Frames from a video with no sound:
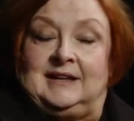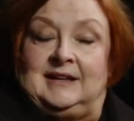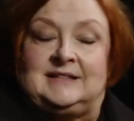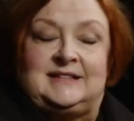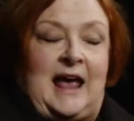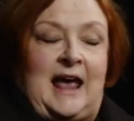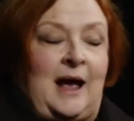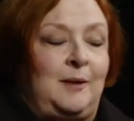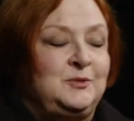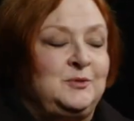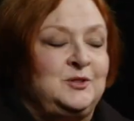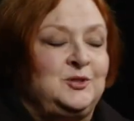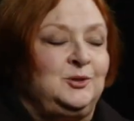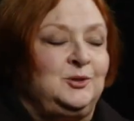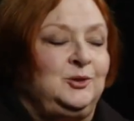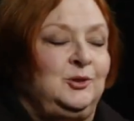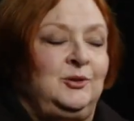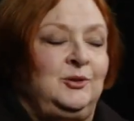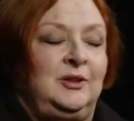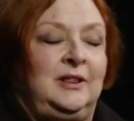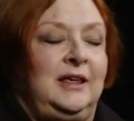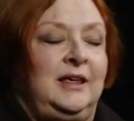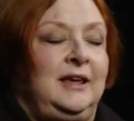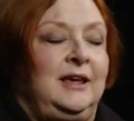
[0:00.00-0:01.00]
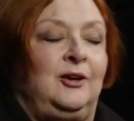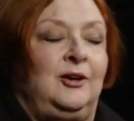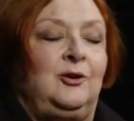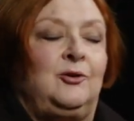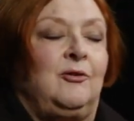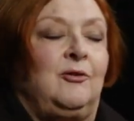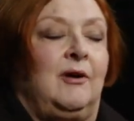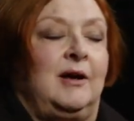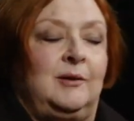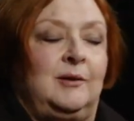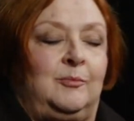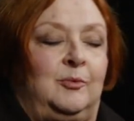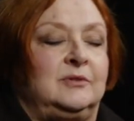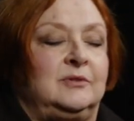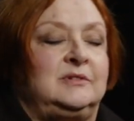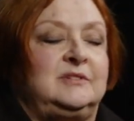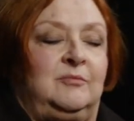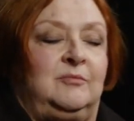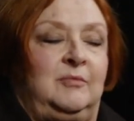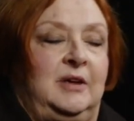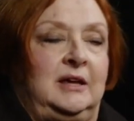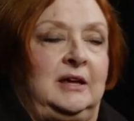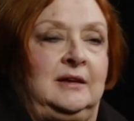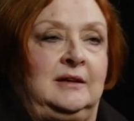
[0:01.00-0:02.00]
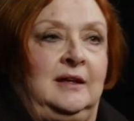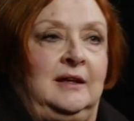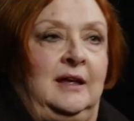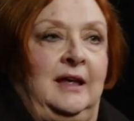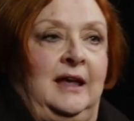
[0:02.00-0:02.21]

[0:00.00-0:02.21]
It's absolutely incredible to me.